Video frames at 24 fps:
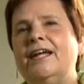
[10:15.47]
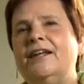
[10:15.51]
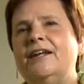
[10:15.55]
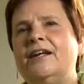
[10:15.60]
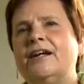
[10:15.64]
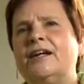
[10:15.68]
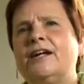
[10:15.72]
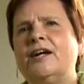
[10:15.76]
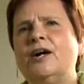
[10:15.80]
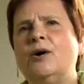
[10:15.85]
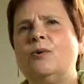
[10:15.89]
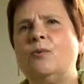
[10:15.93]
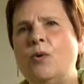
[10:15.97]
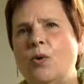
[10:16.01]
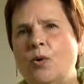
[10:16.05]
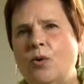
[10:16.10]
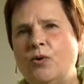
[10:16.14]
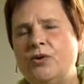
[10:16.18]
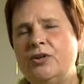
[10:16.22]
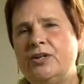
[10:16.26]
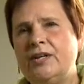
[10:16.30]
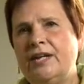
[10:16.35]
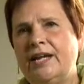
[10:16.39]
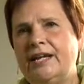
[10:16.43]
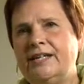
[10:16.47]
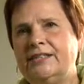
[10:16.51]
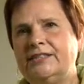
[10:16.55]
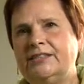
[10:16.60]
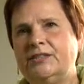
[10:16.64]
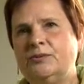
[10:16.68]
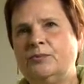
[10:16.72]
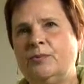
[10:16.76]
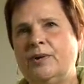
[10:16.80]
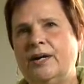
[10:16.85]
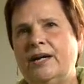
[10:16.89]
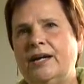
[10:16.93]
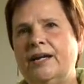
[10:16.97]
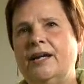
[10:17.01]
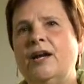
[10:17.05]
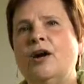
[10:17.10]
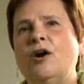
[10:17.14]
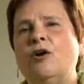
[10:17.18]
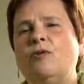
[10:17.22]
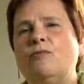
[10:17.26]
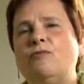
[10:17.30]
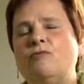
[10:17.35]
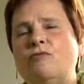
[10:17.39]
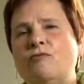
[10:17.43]
in a coordinated
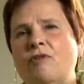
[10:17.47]
way,